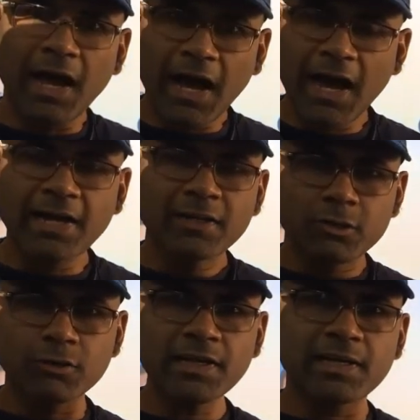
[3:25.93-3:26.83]
And
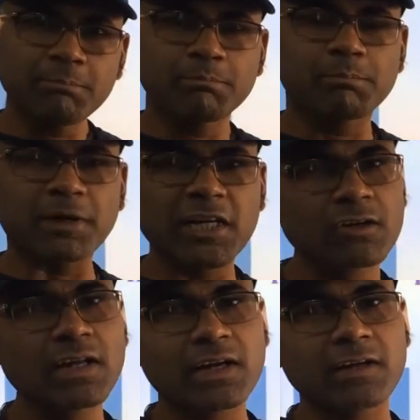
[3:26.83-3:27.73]
today,
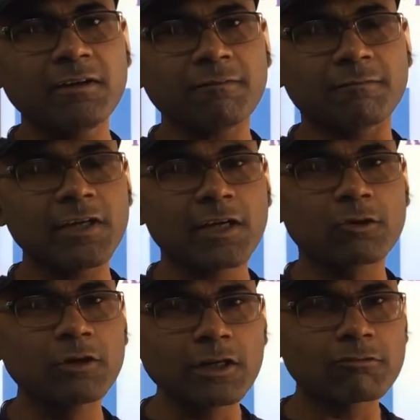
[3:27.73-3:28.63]
particularly, we are
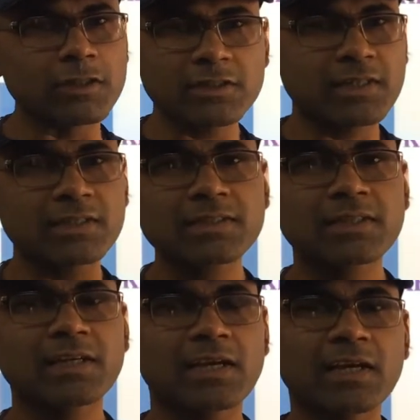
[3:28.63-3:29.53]
going to discuss
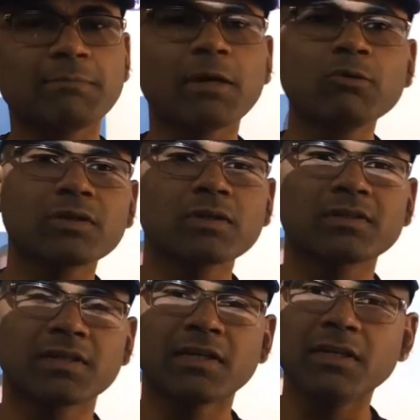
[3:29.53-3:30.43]
about
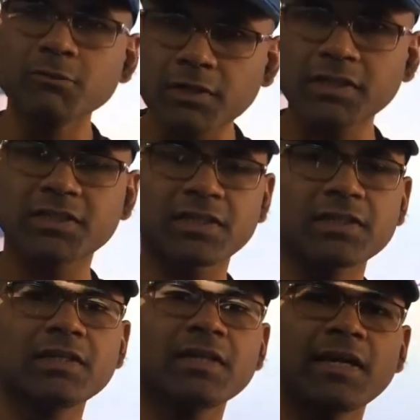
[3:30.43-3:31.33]
the
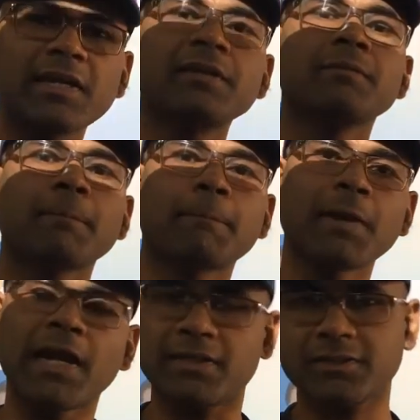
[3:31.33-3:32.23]
nutrition in
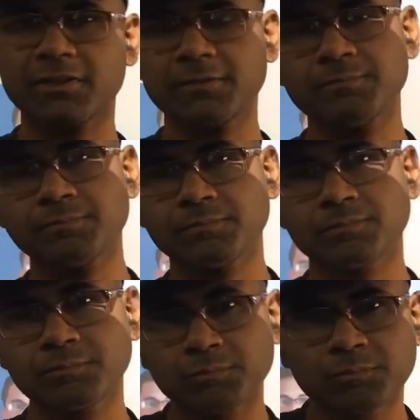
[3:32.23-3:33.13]
plants.
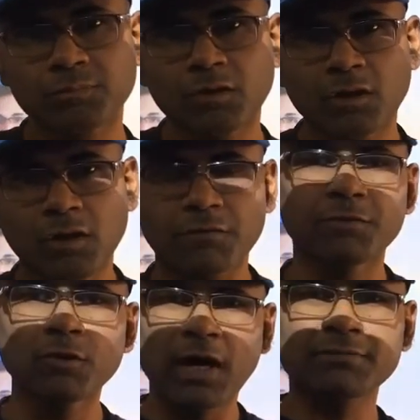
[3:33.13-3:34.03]
If
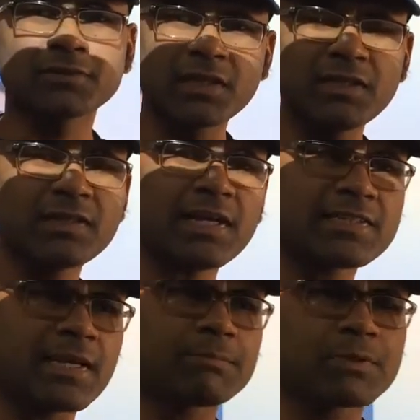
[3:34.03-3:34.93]
you have seen that
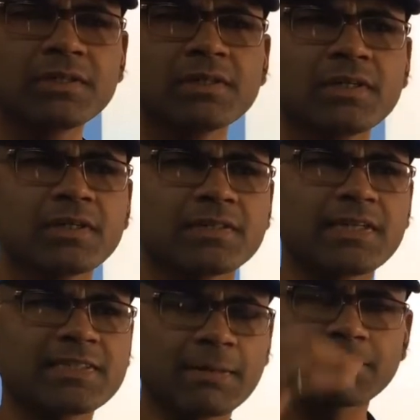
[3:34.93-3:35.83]

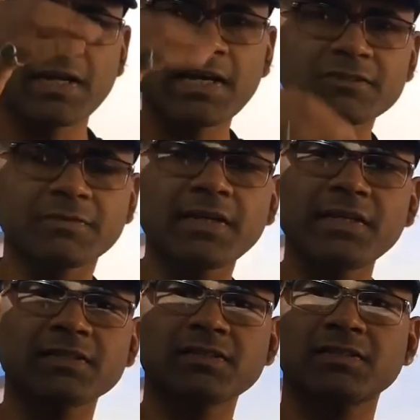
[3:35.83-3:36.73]
chapter has various